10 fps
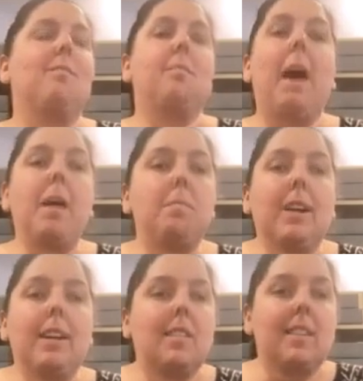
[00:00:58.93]

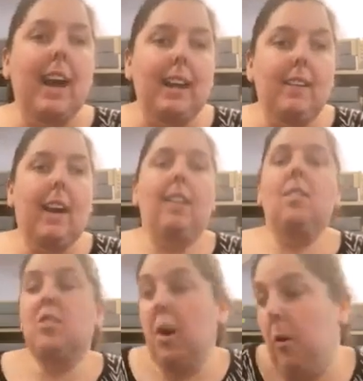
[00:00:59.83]
pamphlets to anything.
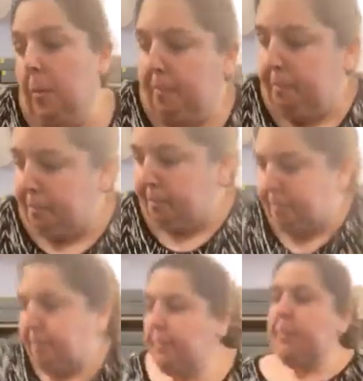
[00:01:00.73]
So,
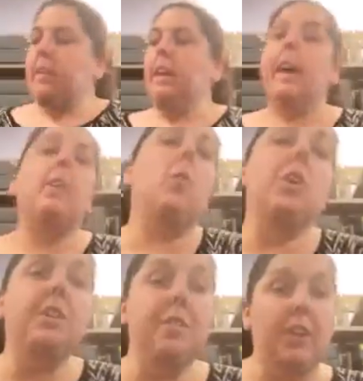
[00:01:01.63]
in order
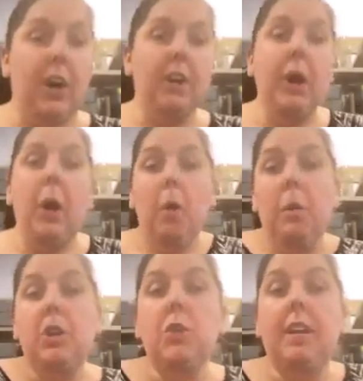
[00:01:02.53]
to start,
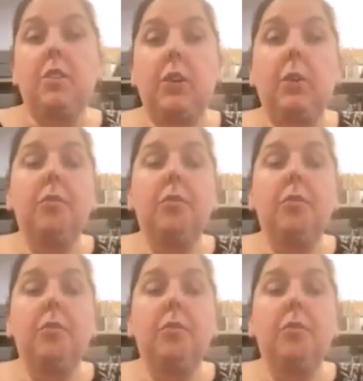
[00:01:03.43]
what you need to do